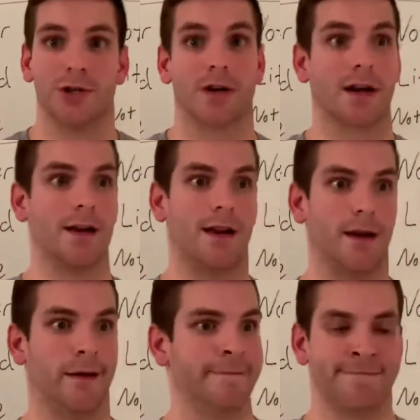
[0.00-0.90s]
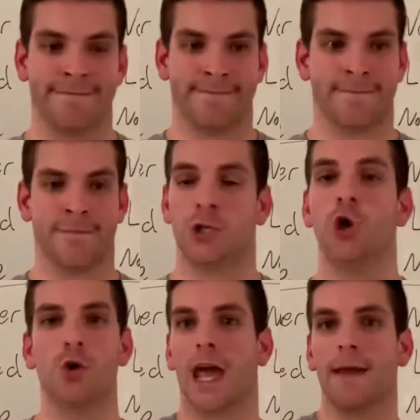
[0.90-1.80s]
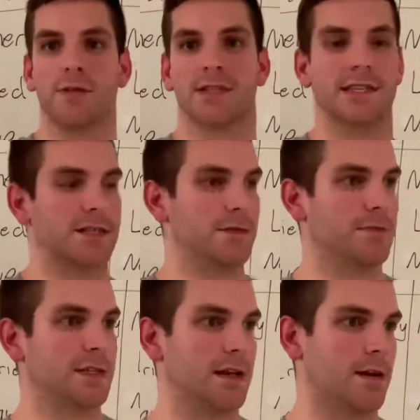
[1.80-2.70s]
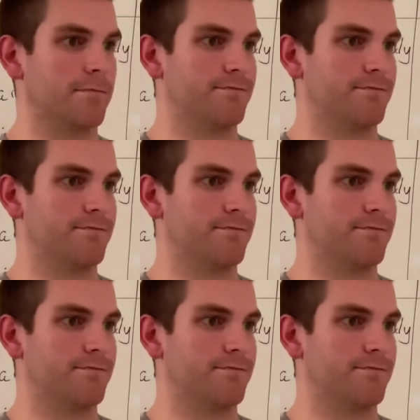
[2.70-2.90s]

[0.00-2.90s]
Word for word: you're gonna need two cable systems and a